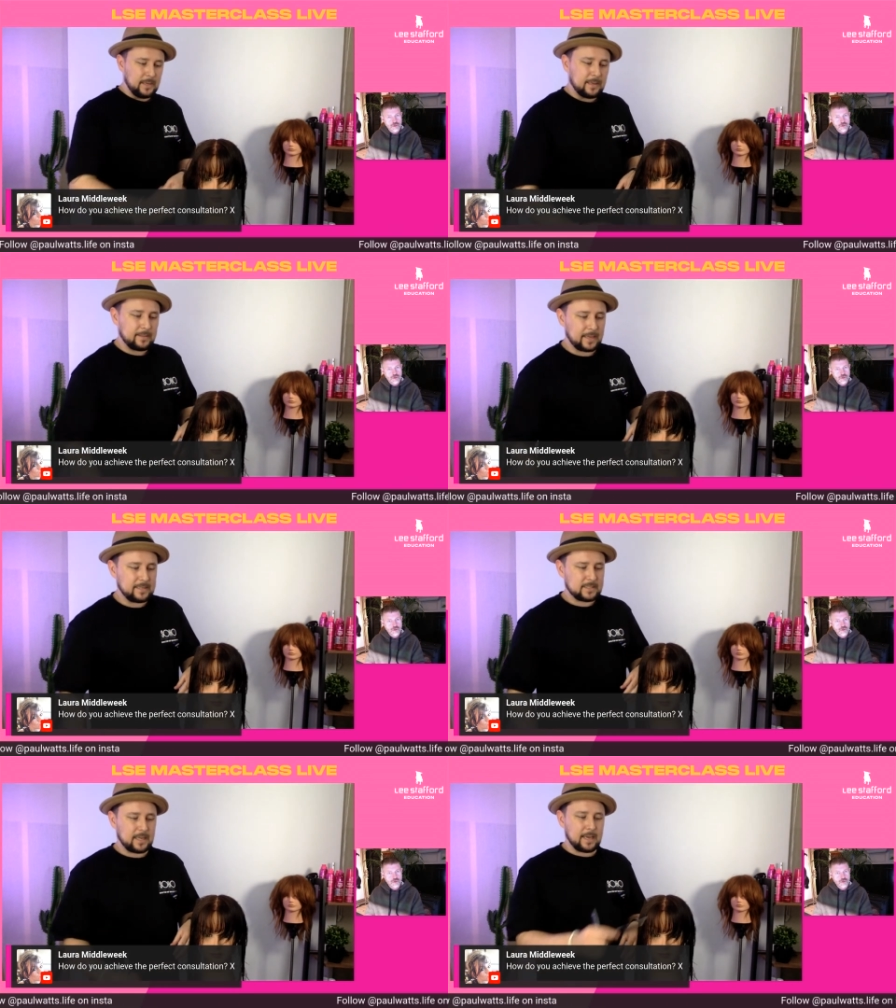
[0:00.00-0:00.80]
they
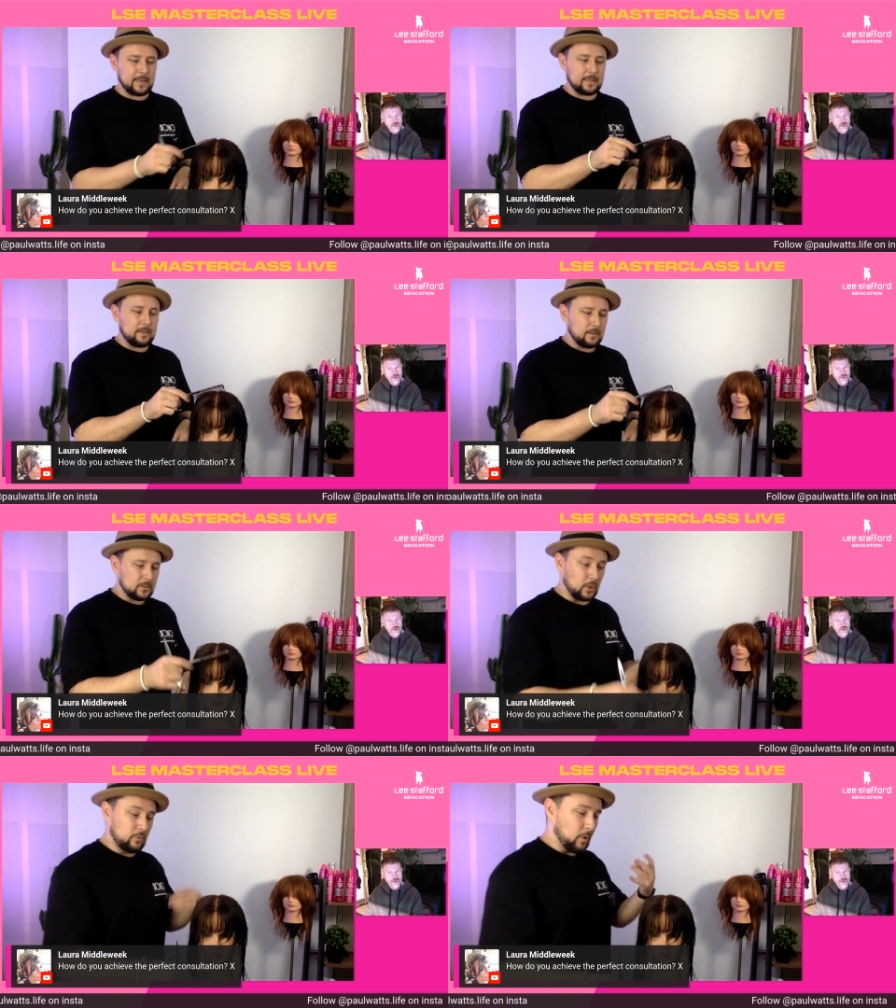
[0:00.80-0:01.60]
say,
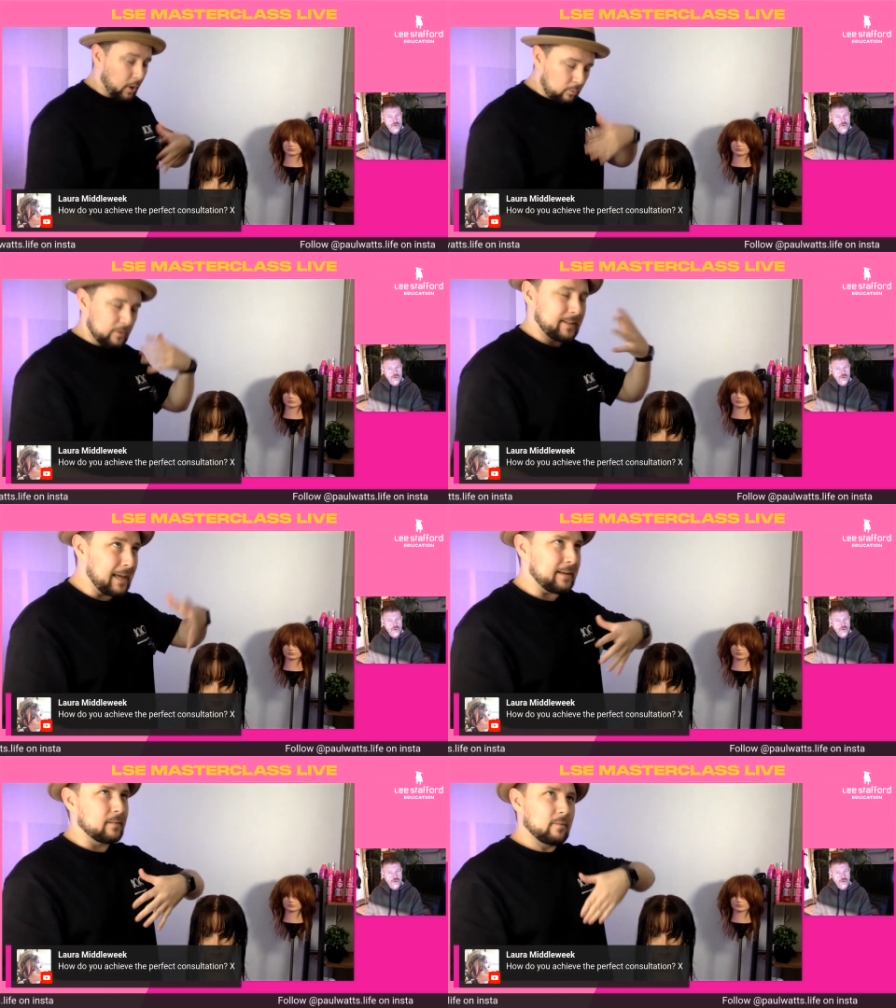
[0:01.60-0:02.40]
so I would
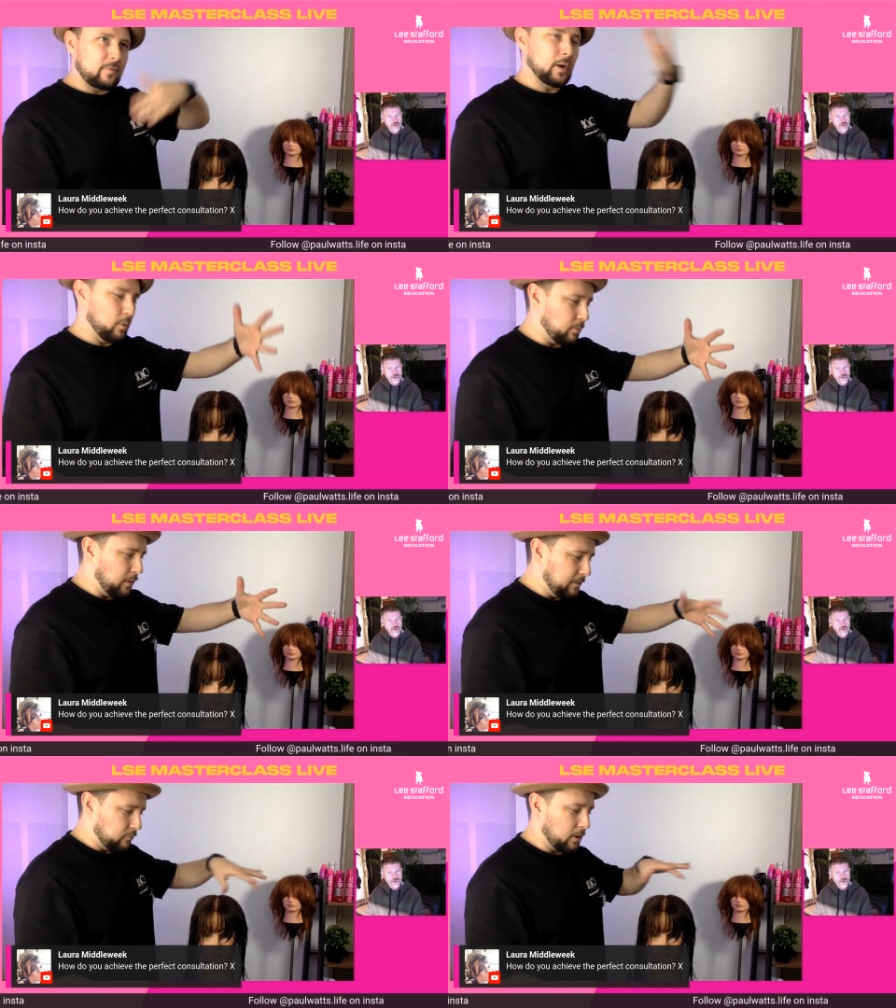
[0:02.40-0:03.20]
then follow up
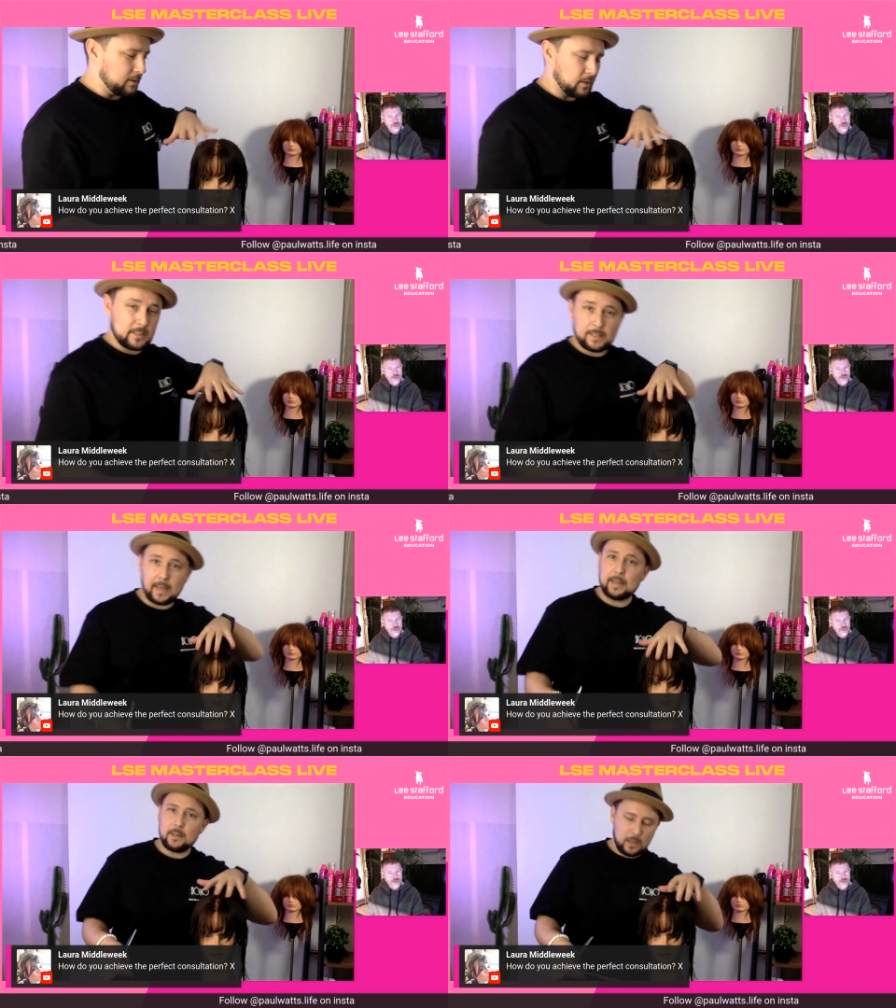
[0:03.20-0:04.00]
with, right, so
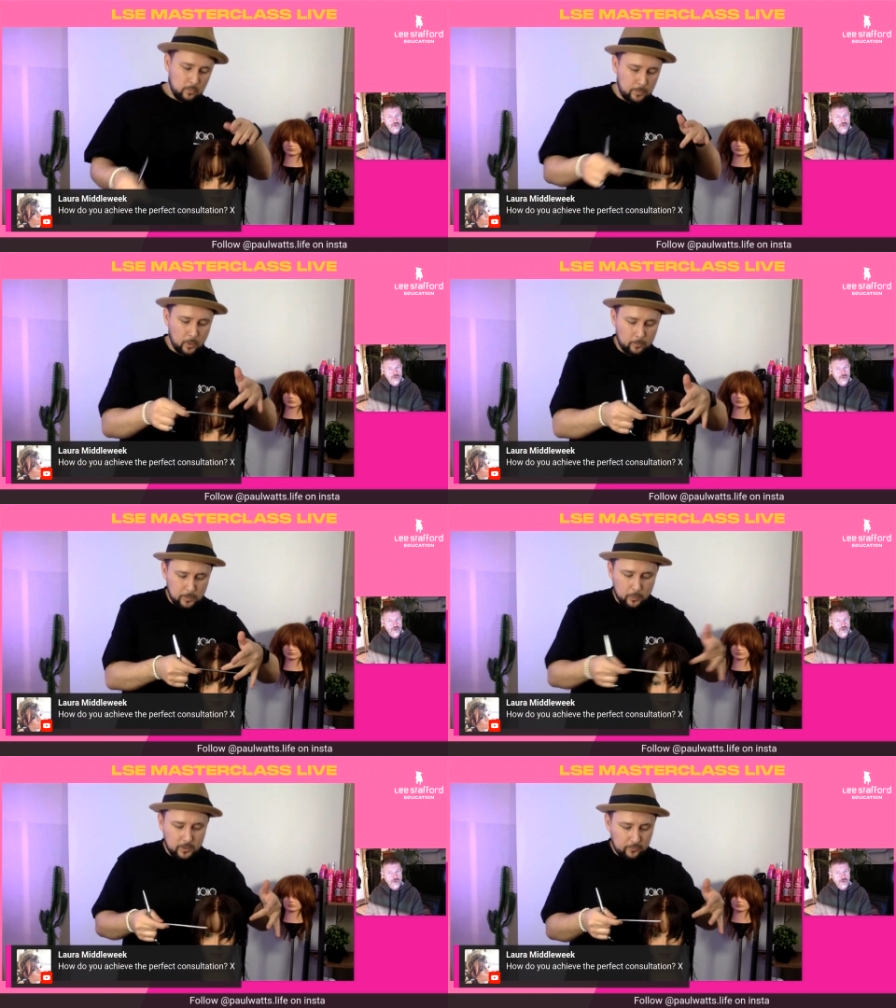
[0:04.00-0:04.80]
today we're
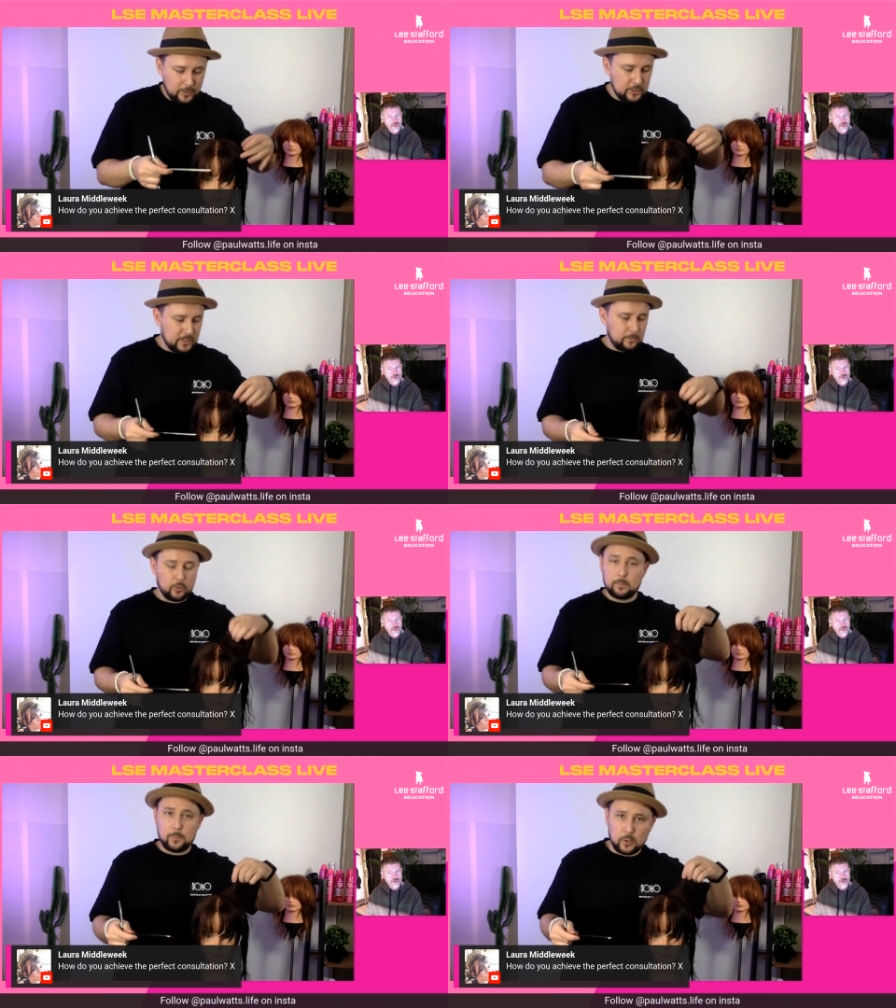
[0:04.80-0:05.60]
putting a fringe in, we're
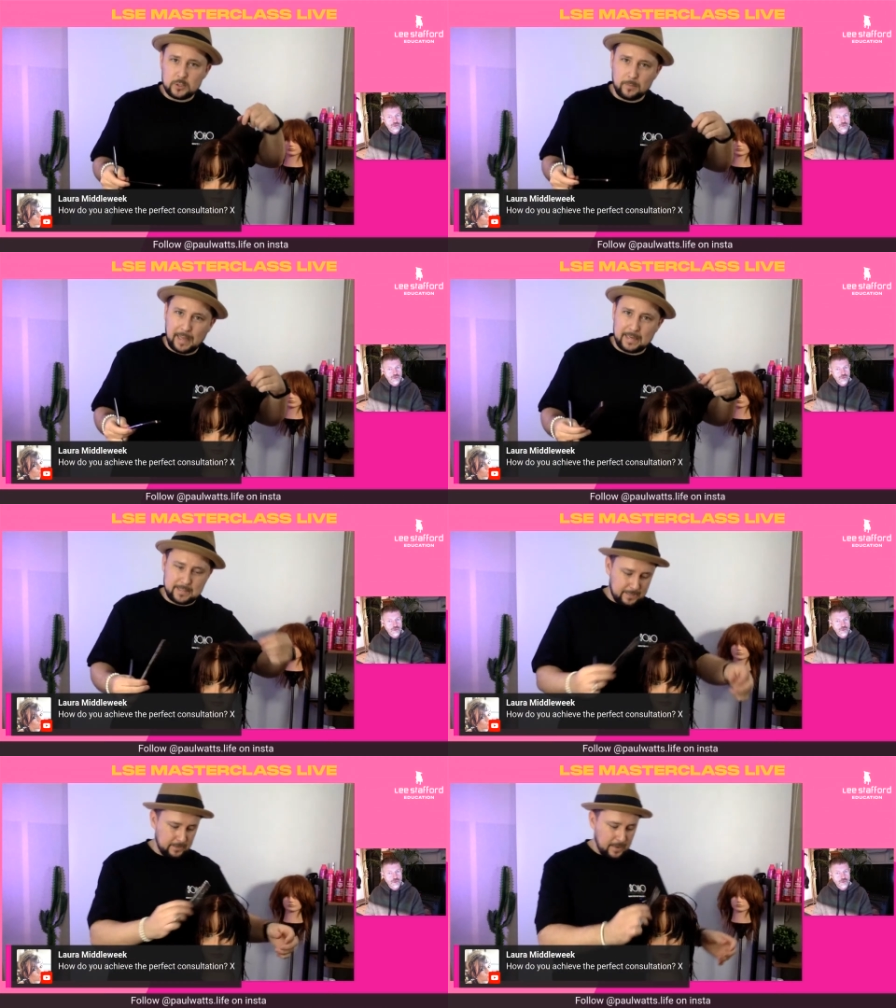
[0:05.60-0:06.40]
going to be putting some layers
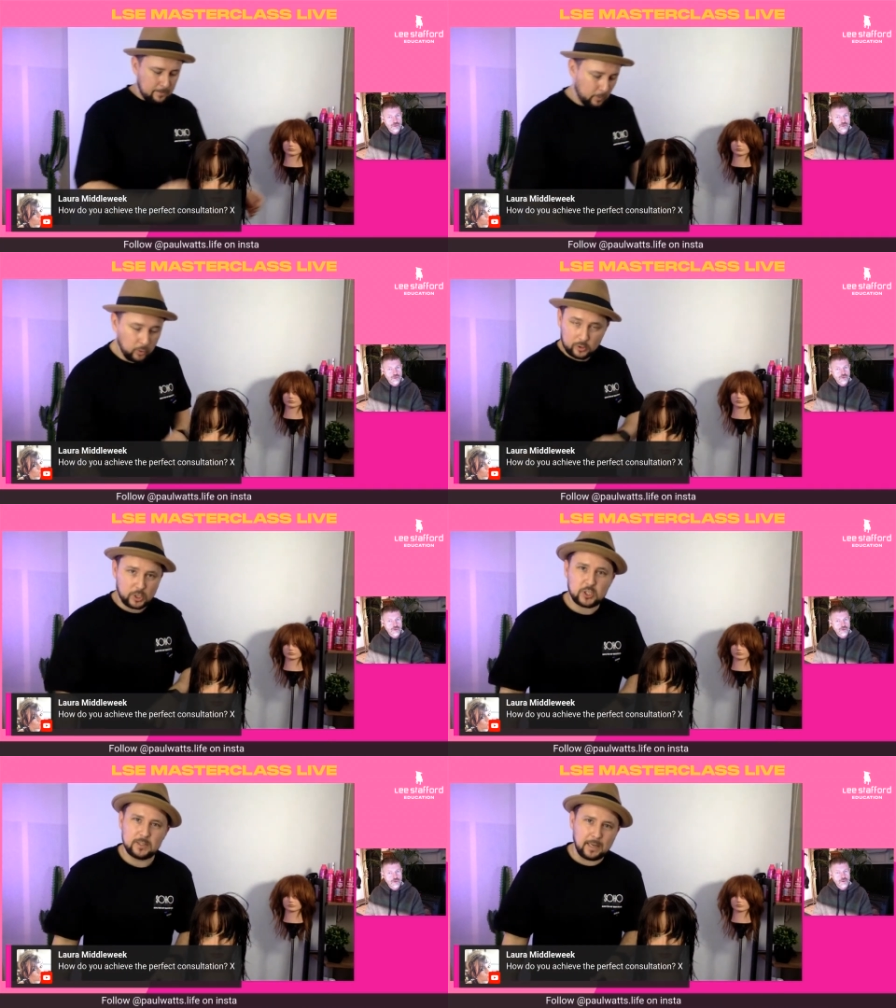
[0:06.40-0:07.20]
in, but we're not
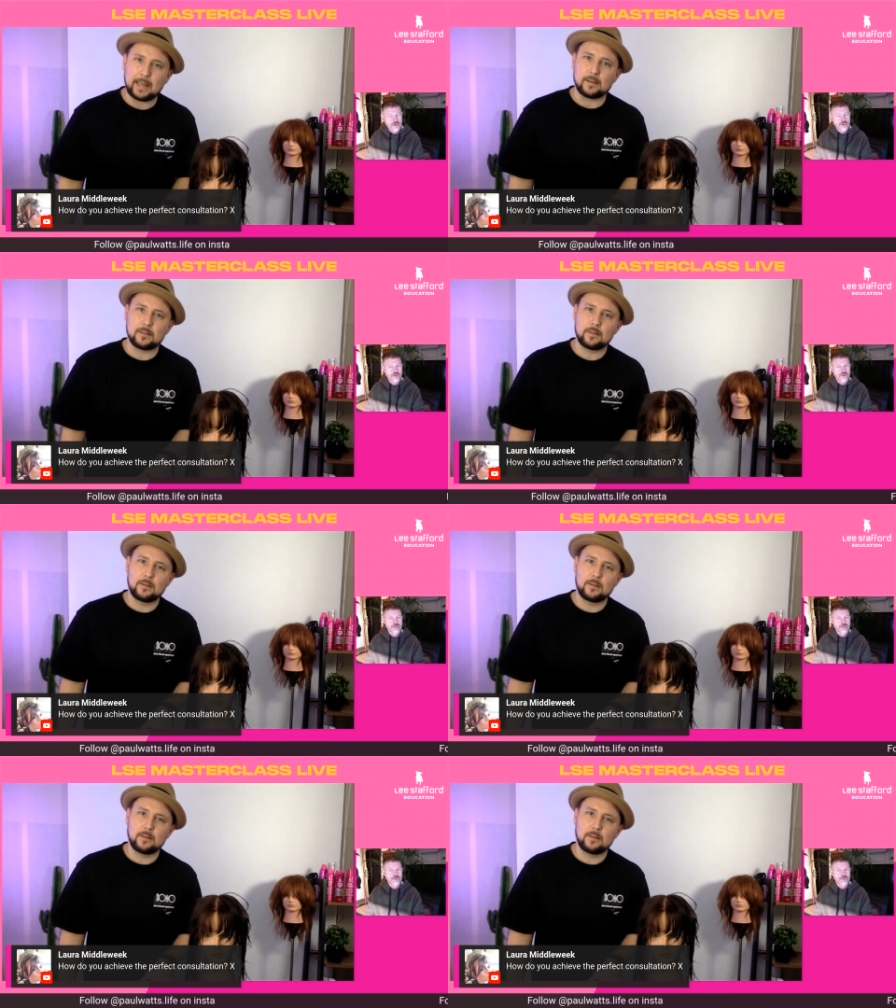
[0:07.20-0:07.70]
touching the length.